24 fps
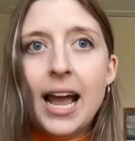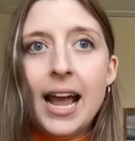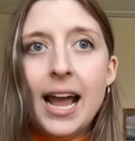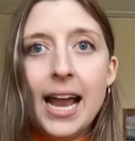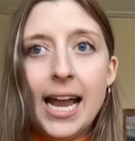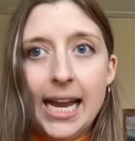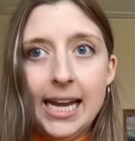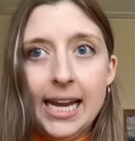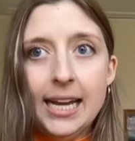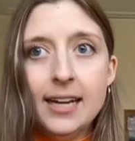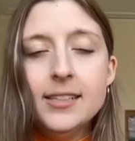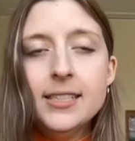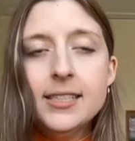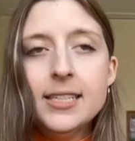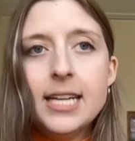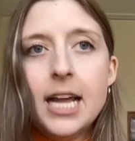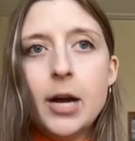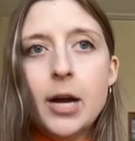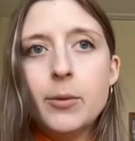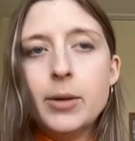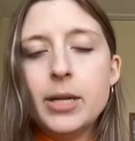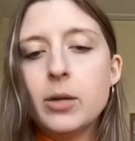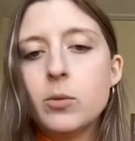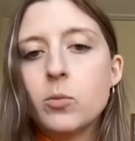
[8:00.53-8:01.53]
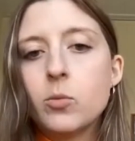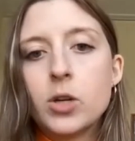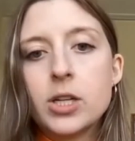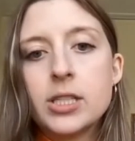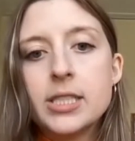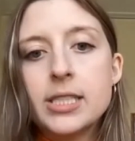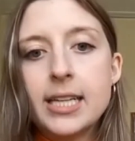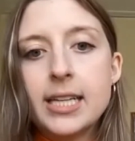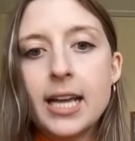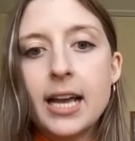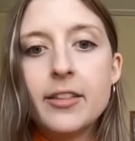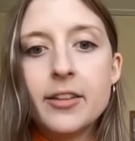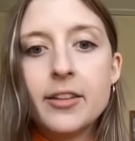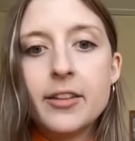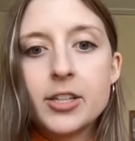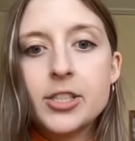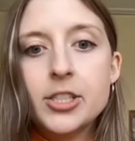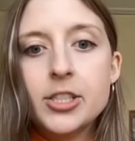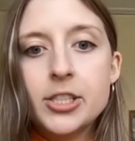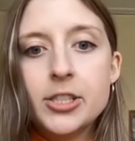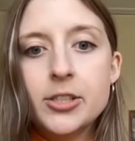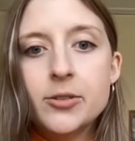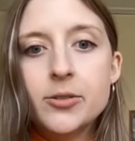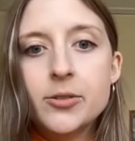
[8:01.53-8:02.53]
hand and how we can work together
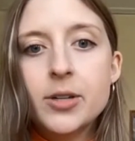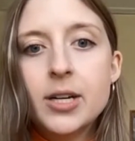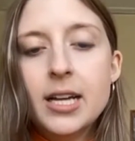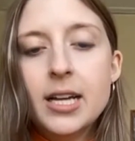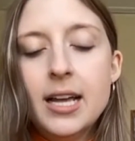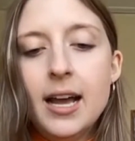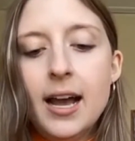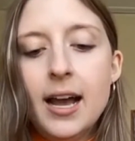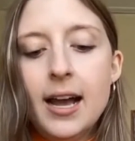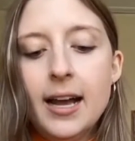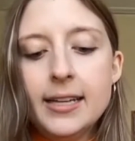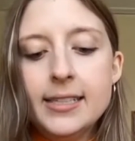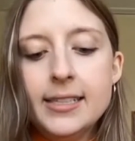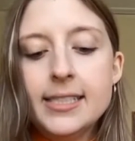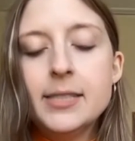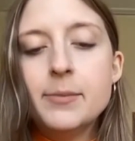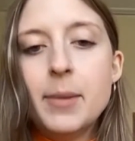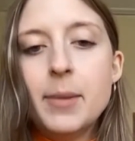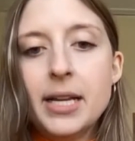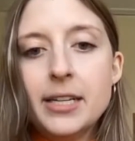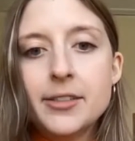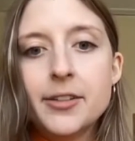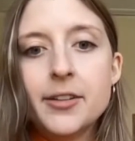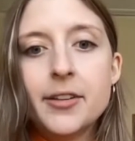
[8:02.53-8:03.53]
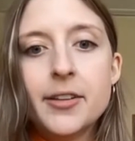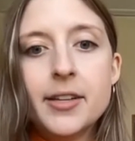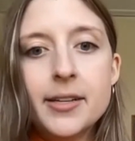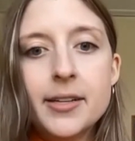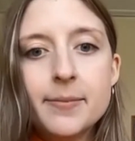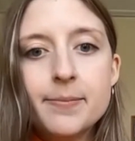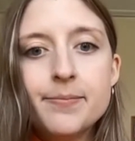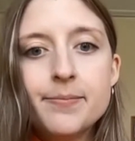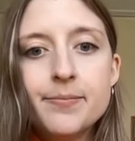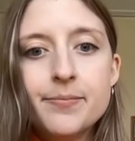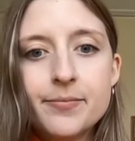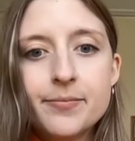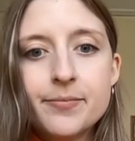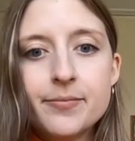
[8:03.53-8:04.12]
to dismantle them.